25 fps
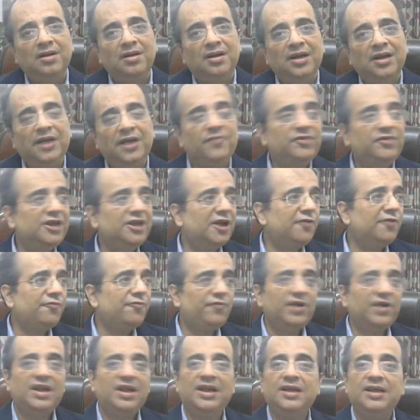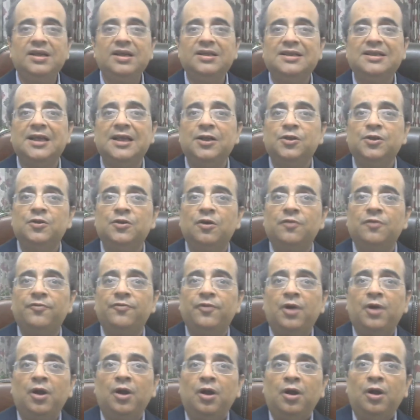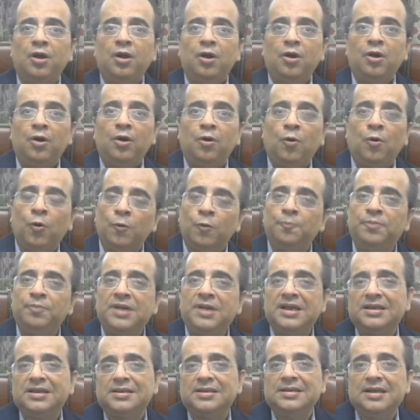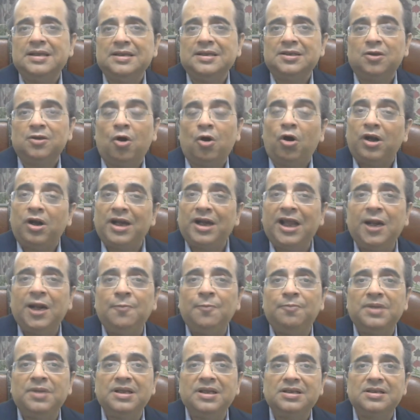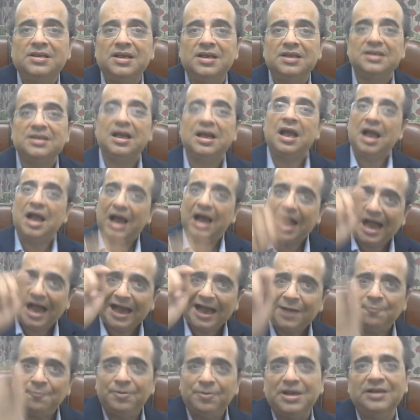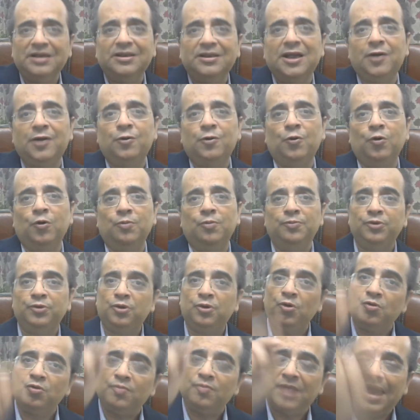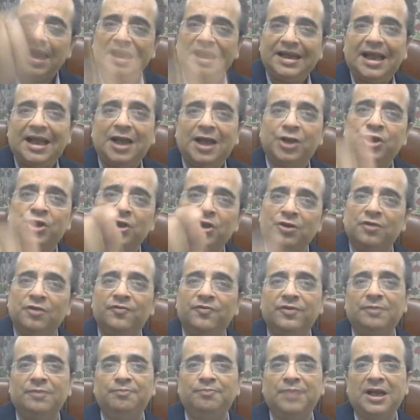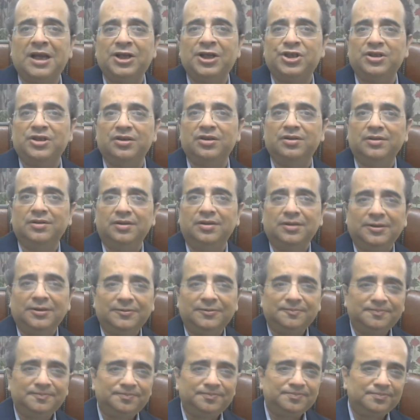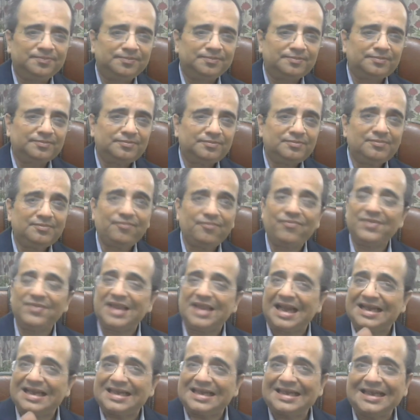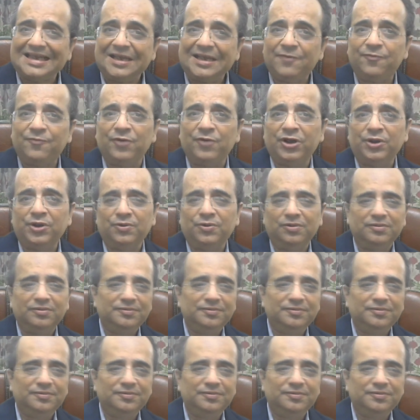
if they are feeling a sense of hopelessness or helplessness, I bring that hope through my action of compassion. That C for you.